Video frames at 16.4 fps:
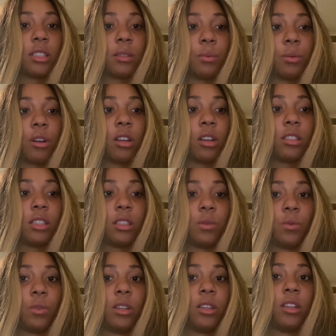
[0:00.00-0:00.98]
the process
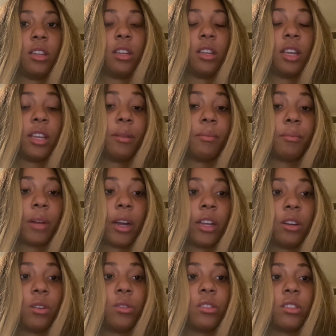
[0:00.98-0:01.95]
when in
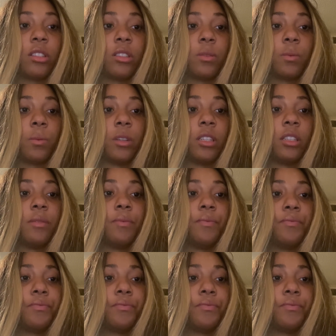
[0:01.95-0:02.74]
meiosis when